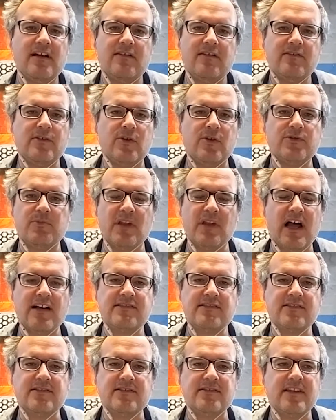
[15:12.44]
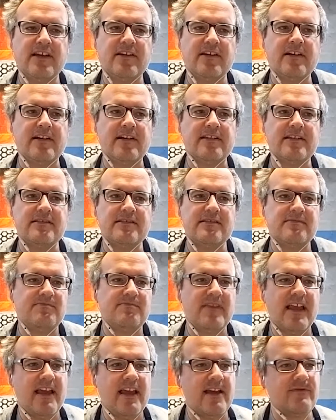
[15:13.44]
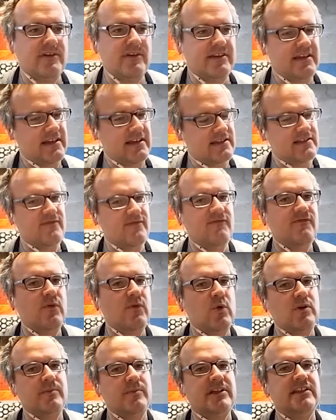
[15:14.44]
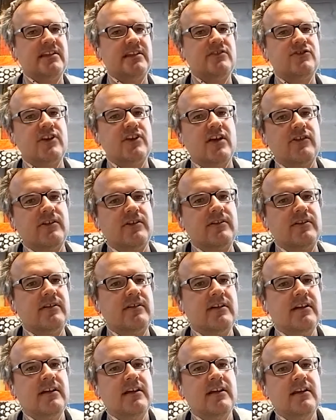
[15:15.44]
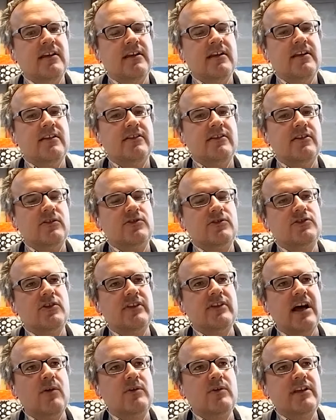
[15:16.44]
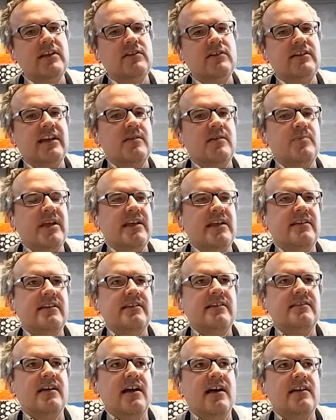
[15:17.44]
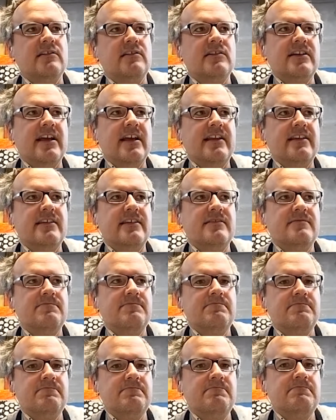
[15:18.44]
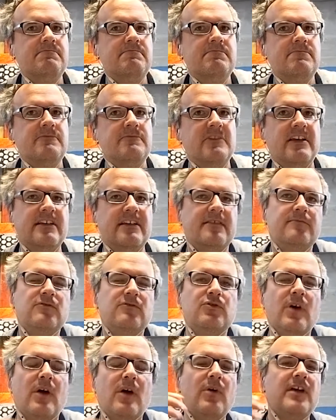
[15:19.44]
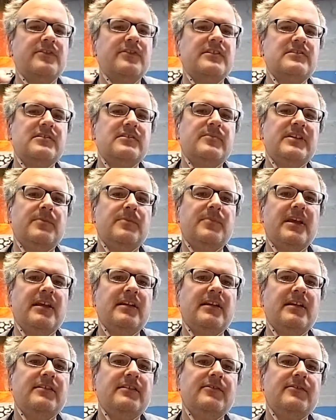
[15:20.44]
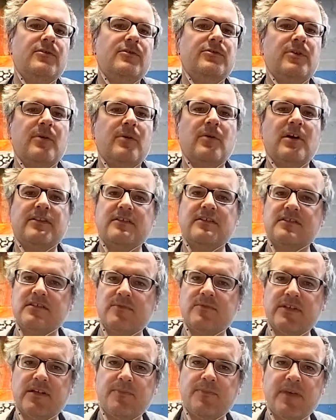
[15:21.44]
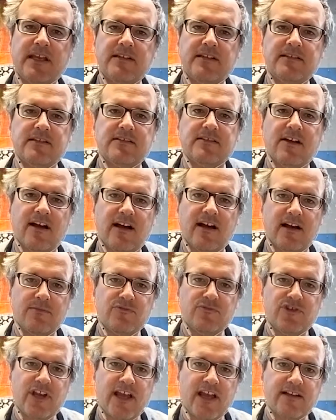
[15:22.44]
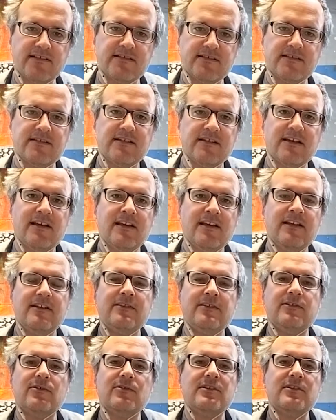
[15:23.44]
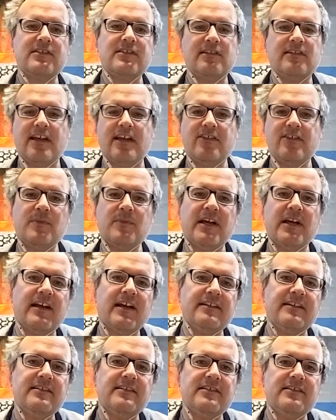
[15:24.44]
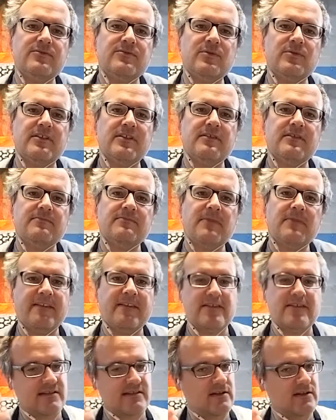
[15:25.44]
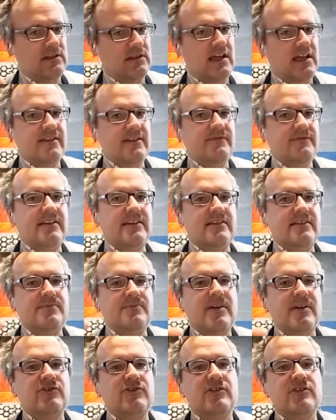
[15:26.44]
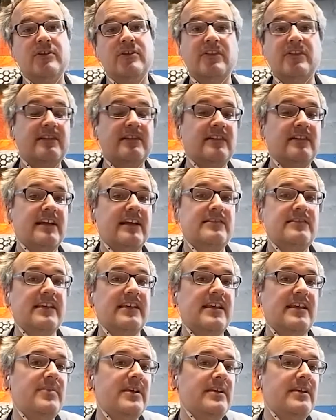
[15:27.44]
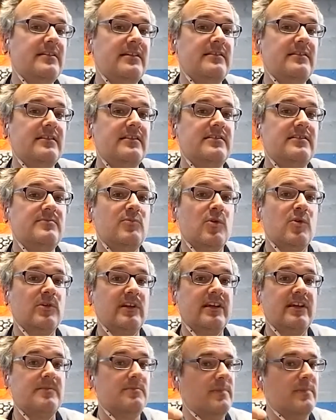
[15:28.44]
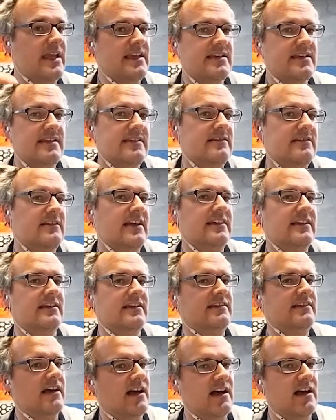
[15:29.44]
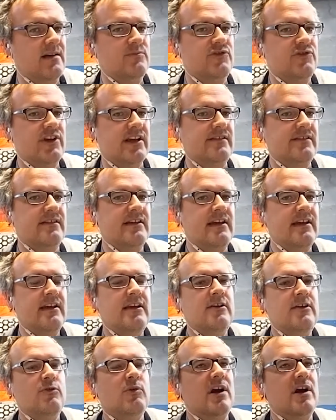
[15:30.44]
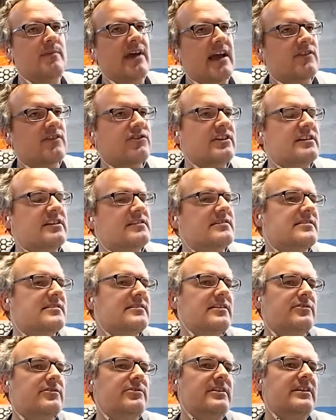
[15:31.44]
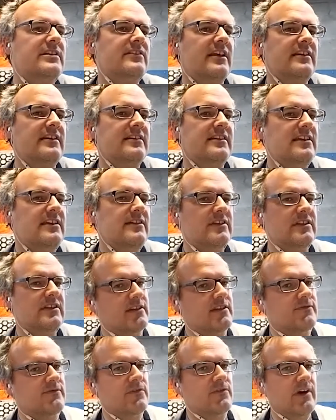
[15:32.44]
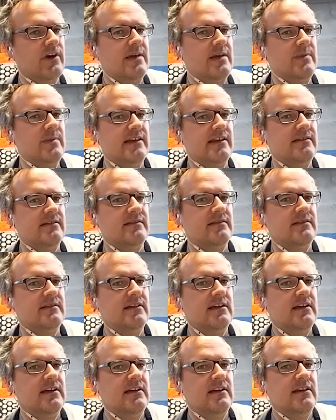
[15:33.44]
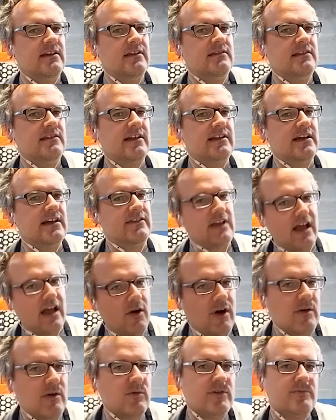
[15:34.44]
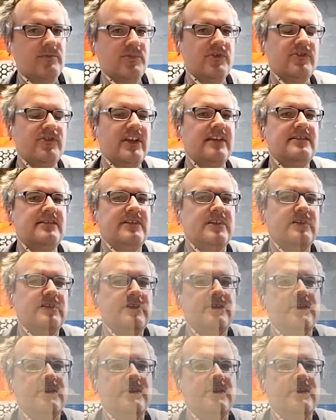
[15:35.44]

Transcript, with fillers: those blocks aren't there and it's everything is informing each other, you know. So now when I look at painting, I look at it like, do I want this to be a painting or do I want this to be a painting object? You know, because a lot of my ideas with still life and especially with like landscape painting is more like making it like an object where I'm actually considering like even the framing like on how I would present it.